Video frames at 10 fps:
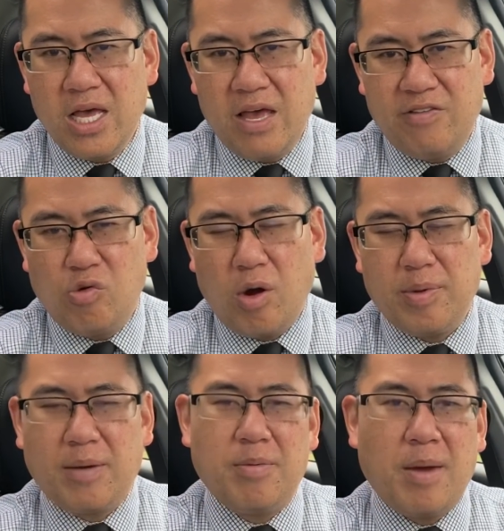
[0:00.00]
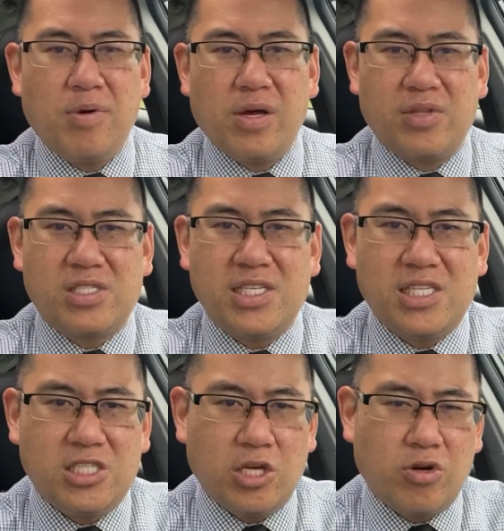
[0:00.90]
If you want to become a member of the C
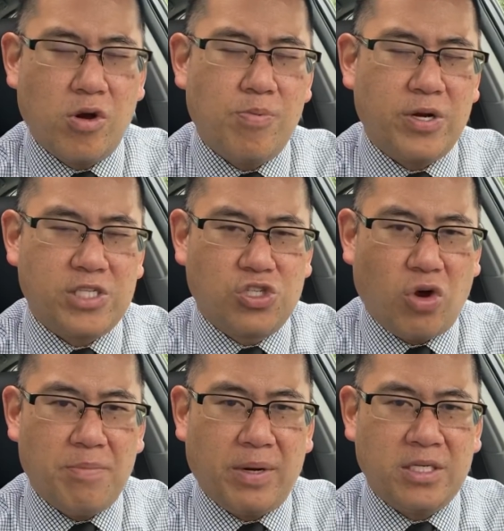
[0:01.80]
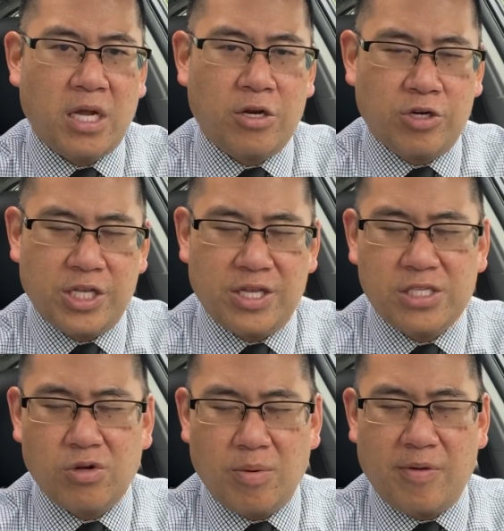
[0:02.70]
C C crew, press the join button underneath
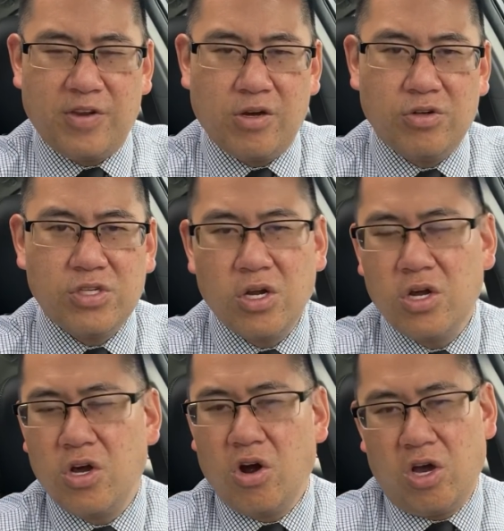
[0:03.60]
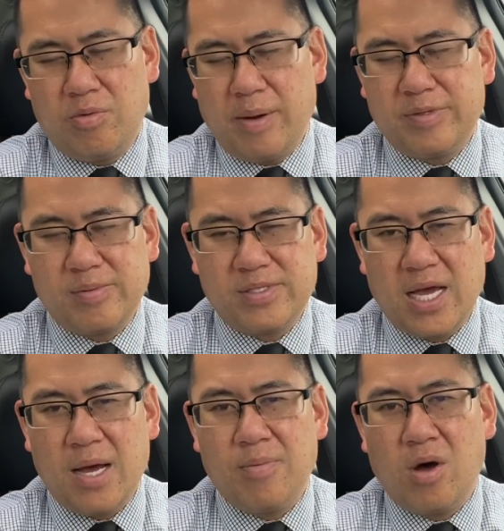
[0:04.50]
this during my videos, on the memberships
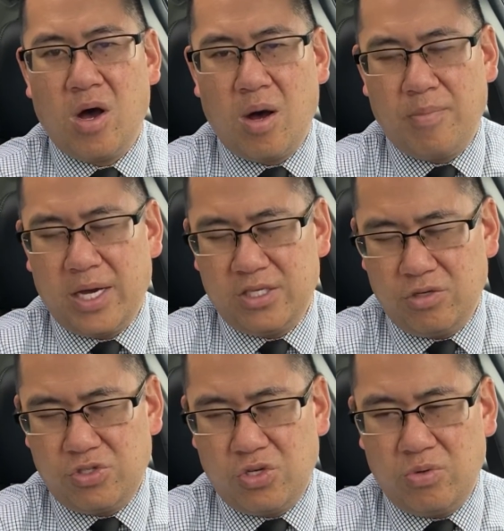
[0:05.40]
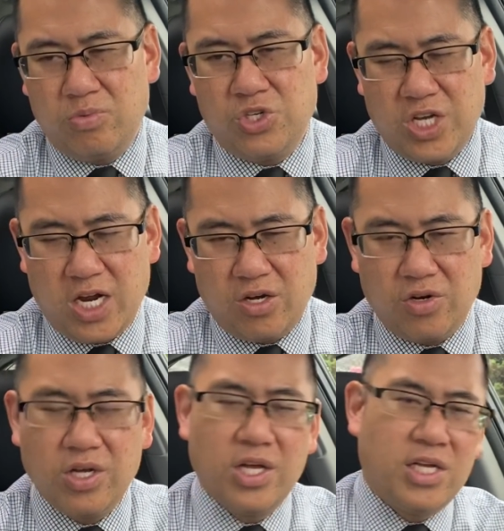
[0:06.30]
tab on my YouTube
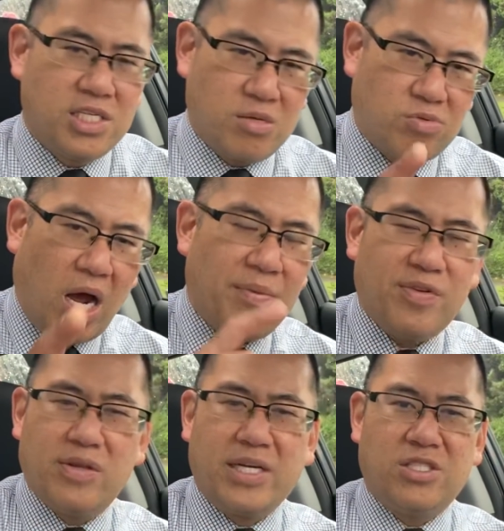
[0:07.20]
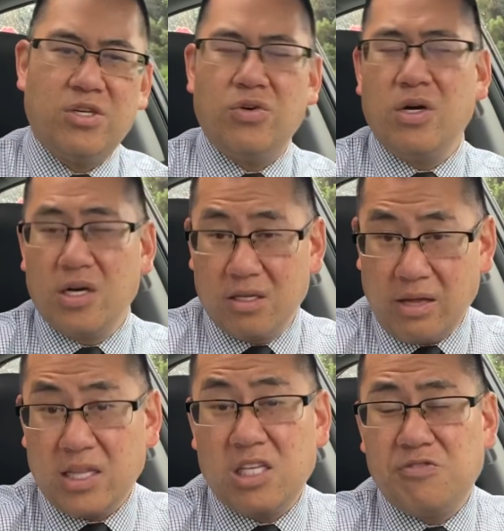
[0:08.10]
channel. Subscribe if you'd like to,
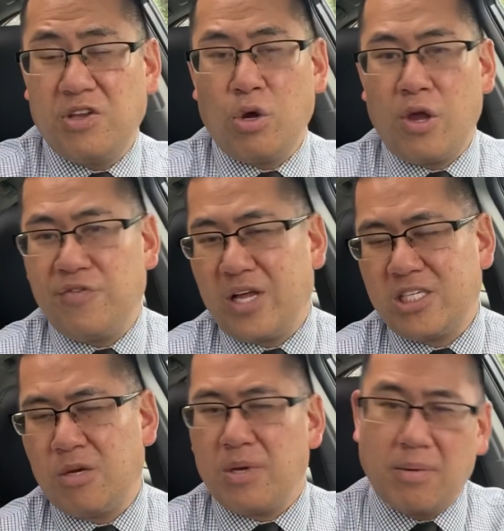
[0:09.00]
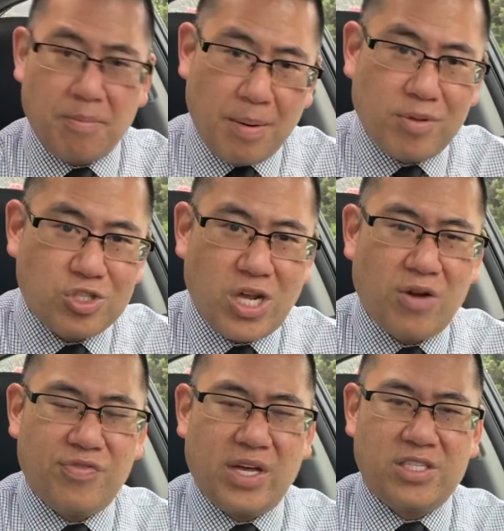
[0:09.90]
like this video if you'd like to, become a member of this channel
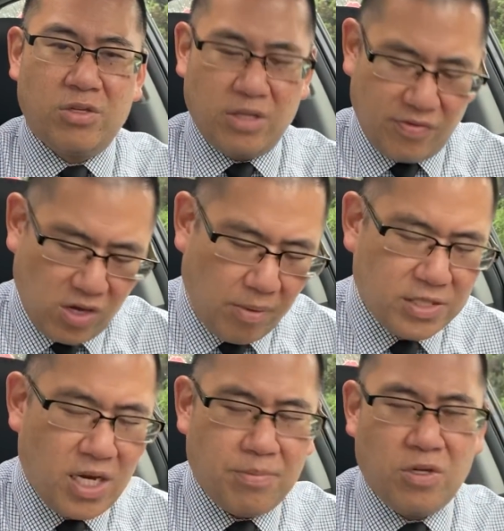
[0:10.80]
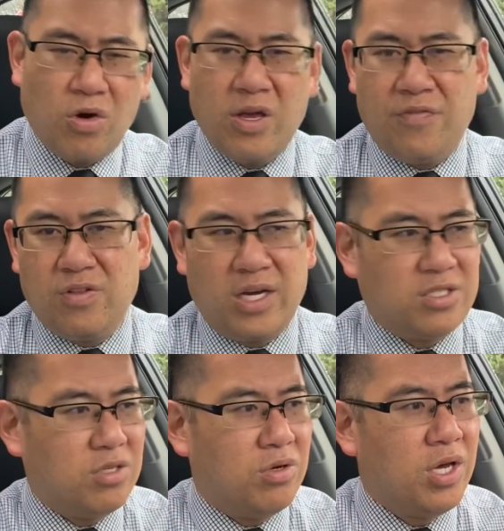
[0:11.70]
if you'd like to, leave a comment down below if you'd like
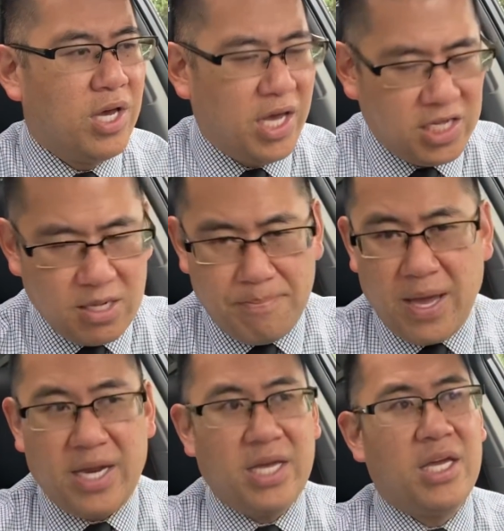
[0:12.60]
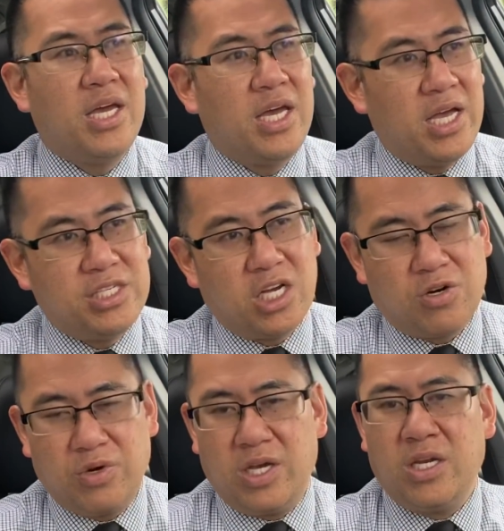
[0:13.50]
to. Is it Benning? Is it
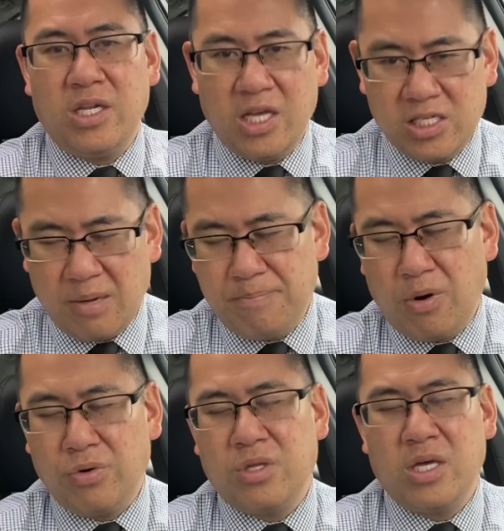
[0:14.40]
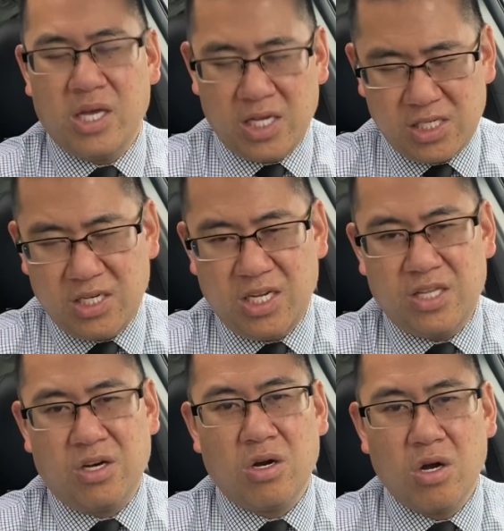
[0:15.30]
Green? Is it both? Is it
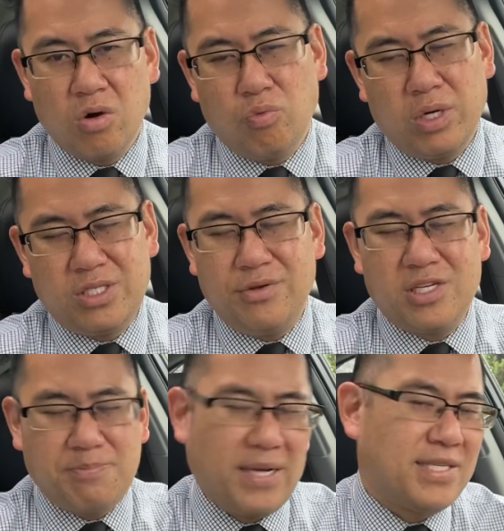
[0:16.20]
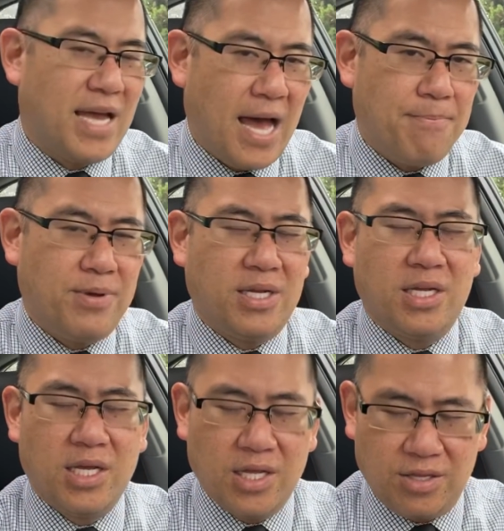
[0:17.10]
neither? What do you expect to happen
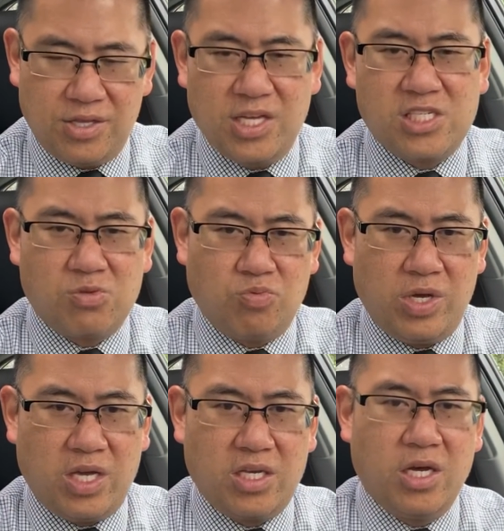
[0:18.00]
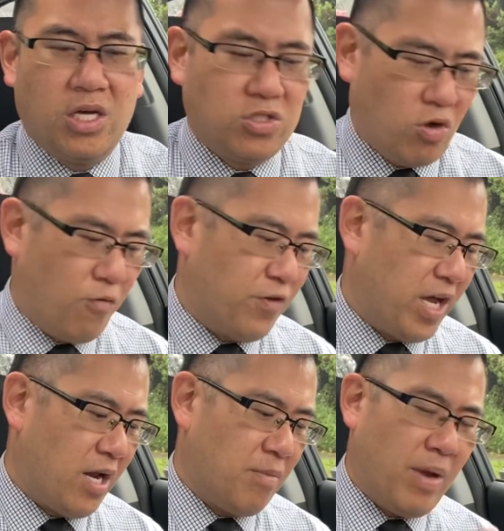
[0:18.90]
this week? Don't
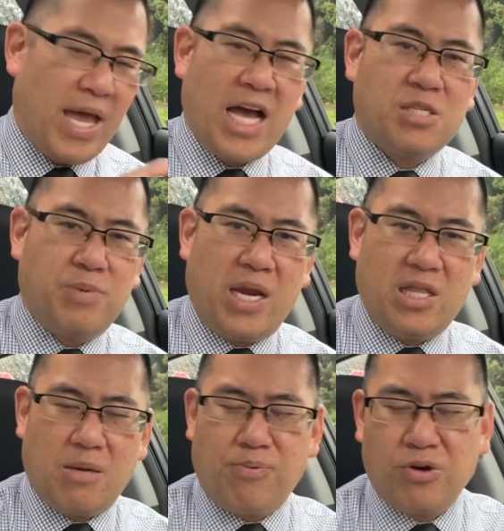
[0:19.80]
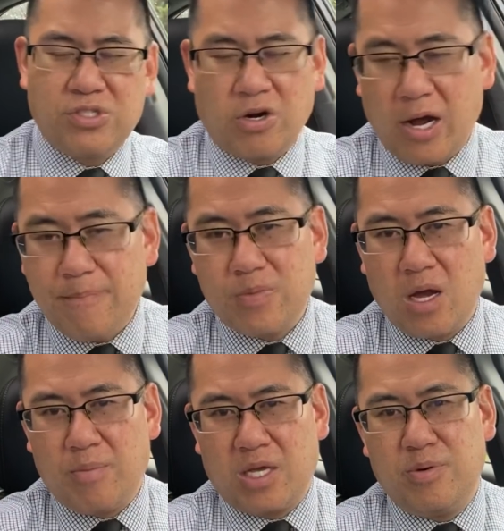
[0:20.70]
forget, my Ask Me Anything posts are up
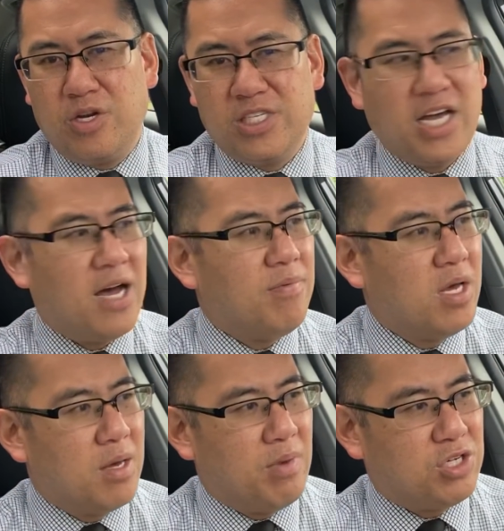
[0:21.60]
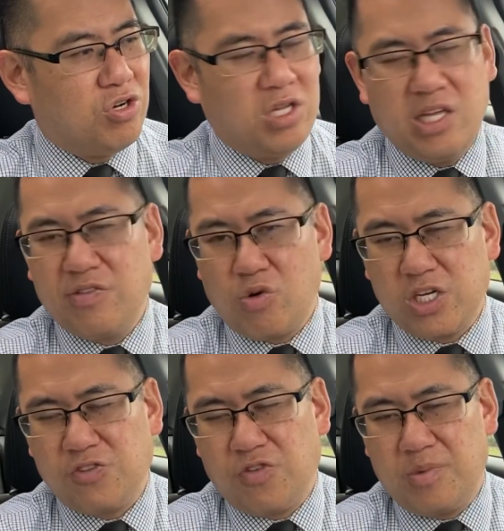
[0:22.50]
on my community tab. Make sure you leave a
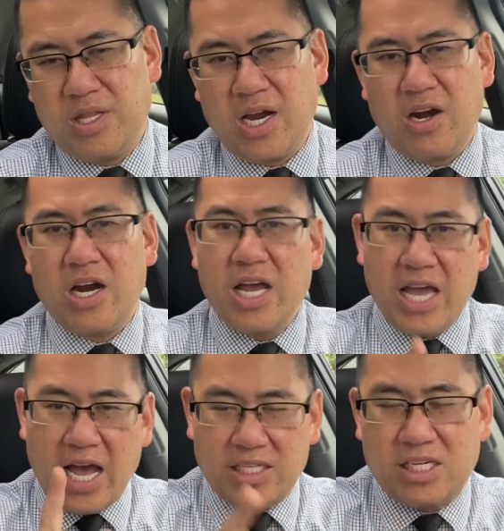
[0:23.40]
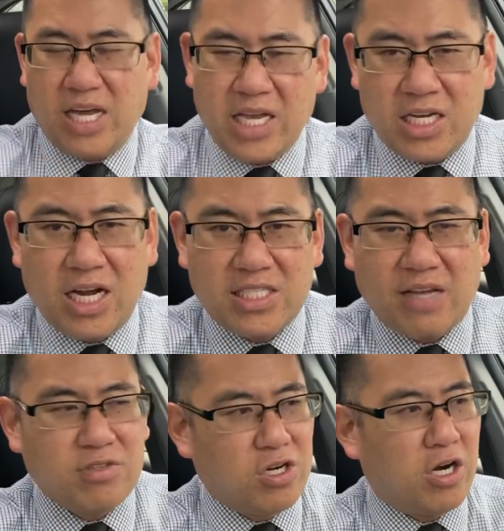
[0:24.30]
question for me there. And tonight, Canucks
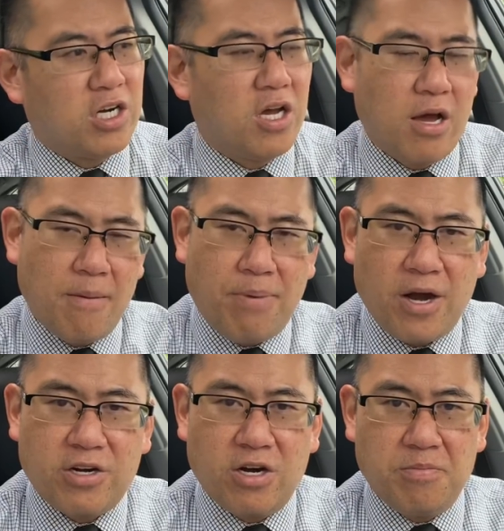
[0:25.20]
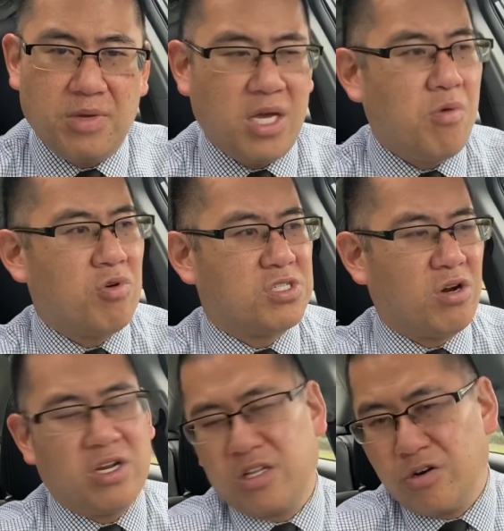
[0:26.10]
After Dark, Parker and me, we're
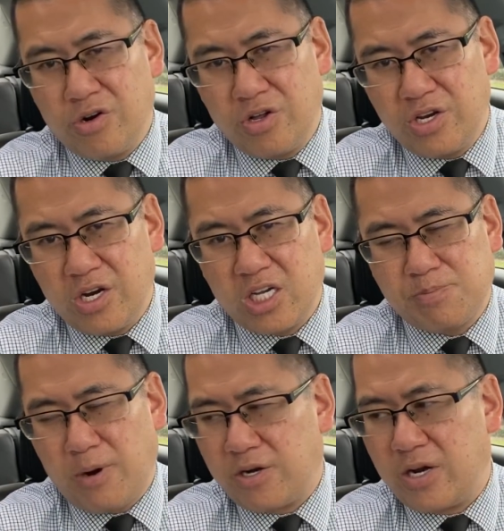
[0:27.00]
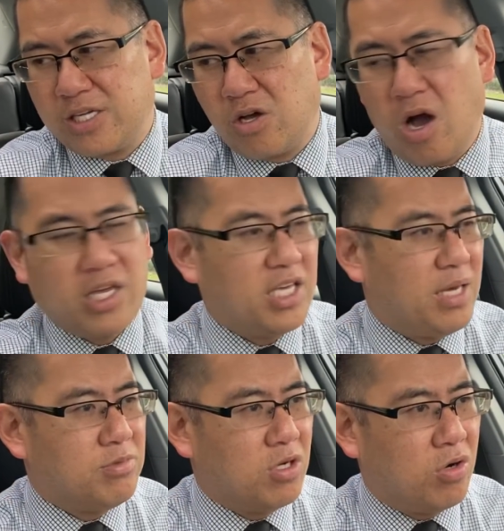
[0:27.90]
starting a little earlier because Parker has a hockey
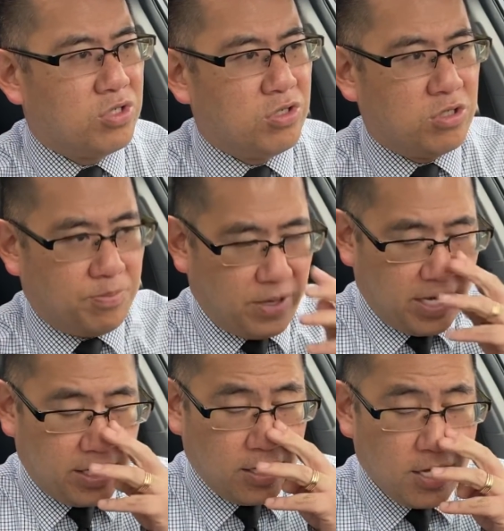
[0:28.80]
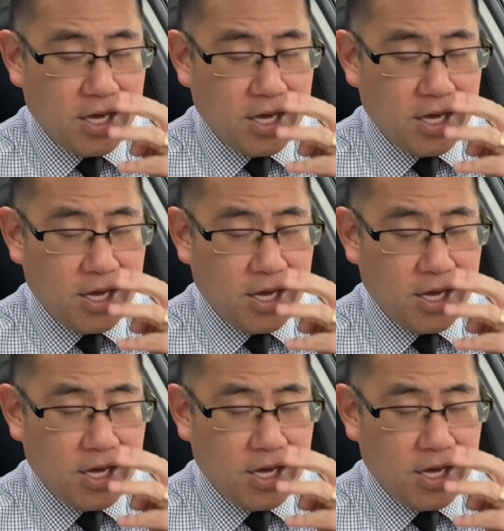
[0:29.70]
game to go to, to play in.